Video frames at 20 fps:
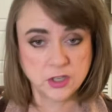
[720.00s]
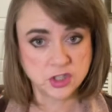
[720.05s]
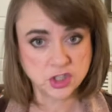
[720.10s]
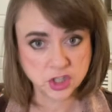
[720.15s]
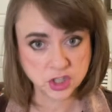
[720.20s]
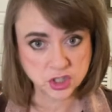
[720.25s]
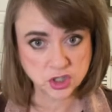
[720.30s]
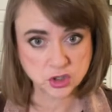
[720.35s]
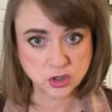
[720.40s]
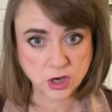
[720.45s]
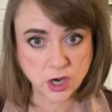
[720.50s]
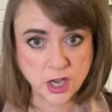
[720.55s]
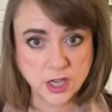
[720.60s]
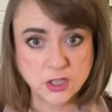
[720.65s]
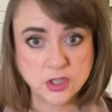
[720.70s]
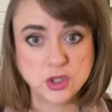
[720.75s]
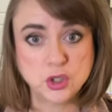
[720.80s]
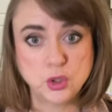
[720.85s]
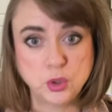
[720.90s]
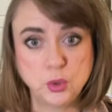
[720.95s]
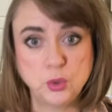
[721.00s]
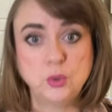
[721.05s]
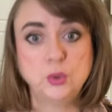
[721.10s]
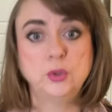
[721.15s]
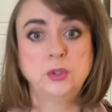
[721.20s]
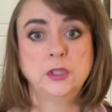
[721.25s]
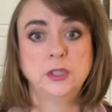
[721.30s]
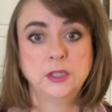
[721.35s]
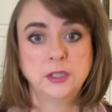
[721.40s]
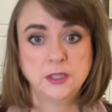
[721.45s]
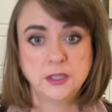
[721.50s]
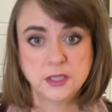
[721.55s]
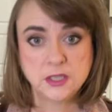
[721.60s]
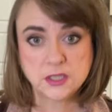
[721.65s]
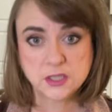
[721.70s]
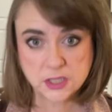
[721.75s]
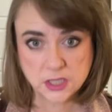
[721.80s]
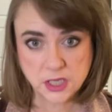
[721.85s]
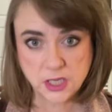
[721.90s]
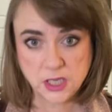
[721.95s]
just try to
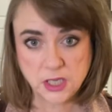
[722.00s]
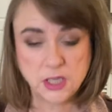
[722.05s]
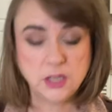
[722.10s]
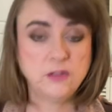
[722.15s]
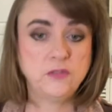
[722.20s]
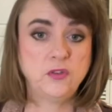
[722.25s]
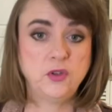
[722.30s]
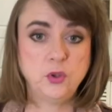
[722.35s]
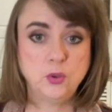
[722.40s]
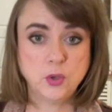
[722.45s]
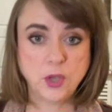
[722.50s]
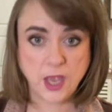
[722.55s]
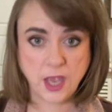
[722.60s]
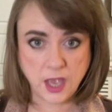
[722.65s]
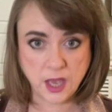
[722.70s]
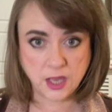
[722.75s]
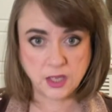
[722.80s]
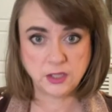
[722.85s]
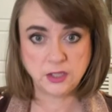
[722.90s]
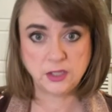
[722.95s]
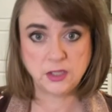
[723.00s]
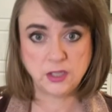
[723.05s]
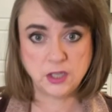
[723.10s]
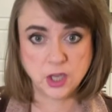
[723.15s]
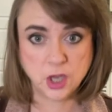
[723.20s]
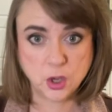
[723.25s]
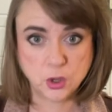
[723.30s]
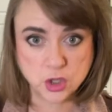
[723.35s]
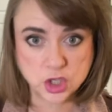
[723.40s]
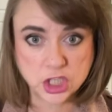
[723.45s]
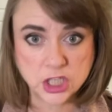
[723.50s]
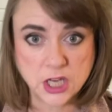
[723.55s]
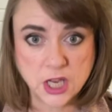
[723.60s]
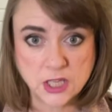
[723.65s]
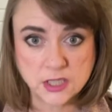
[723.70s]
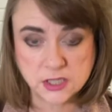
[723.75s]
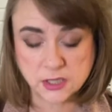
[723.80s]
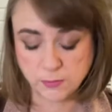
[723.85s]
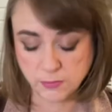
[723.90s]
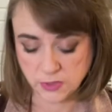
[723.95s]
see if you can negotiate
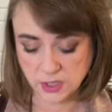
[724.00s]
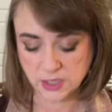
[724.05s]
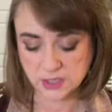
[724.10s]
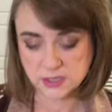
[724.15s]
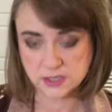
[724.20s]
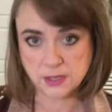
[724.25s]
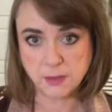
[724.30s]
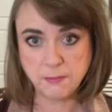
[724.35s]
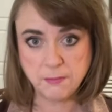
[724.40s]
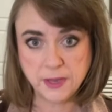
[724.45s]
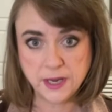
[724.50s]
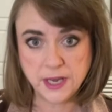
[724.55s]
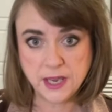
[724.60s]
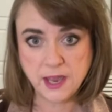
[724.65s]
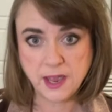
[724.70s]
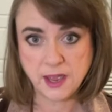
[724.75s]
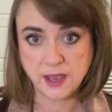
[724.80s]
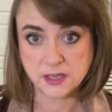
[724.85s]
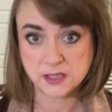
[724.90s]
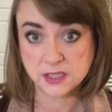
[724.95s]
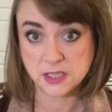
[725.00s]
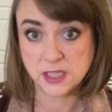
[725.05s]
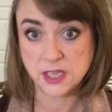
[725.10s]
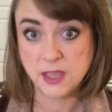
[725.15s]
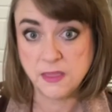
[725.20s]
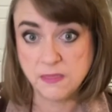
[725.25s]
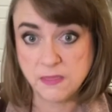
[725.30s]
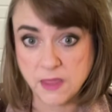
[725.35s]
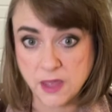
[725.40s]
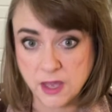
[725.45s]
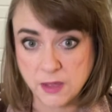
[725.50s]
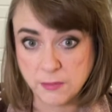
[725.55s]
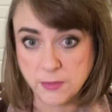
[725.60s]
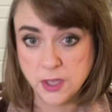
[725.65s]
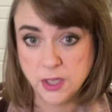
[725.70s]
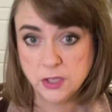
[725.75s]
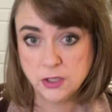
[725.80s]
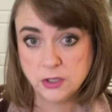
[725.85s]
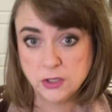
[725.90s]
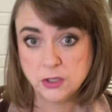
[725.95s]
something. Somebody has it in them
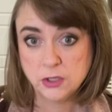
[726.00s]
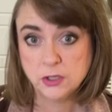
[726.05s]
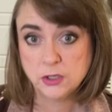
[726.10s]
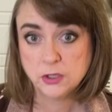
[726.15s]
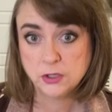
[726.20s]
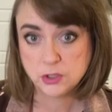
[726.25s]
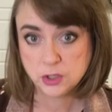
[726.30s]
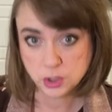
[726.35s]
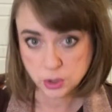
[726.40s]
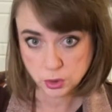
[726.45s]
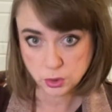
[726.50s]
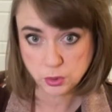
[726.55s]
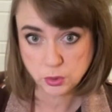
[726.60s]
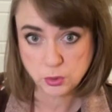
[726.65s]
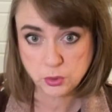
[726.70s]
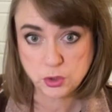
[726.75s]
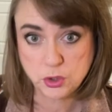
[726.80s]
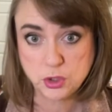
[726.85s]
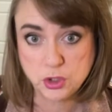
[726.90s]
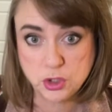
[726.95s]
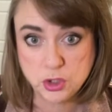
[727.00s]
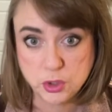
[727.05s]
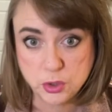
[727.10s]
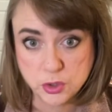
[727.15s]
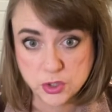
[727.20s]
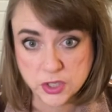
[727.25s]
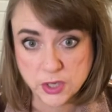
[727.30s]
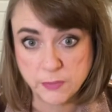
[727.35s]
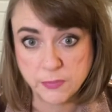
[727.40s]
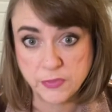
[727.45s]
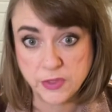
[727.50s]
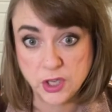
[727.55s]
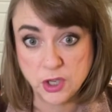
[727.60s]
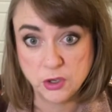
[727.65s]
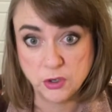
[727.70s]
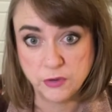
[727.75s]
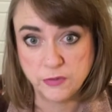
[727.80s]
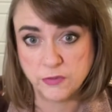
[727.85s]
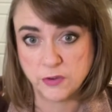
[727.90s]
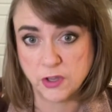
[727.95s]
to do something
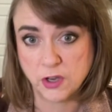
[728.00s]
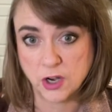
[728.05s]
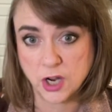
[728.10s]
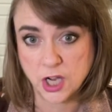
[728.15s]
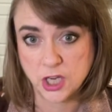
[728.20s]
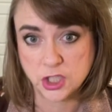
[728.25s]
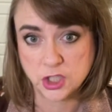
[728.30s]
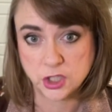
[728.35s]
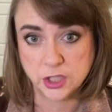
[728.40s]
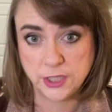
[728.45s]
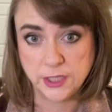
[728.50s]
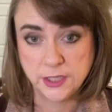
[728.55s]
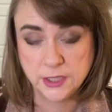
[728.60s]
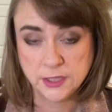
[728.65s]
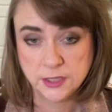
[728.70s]
good for their country.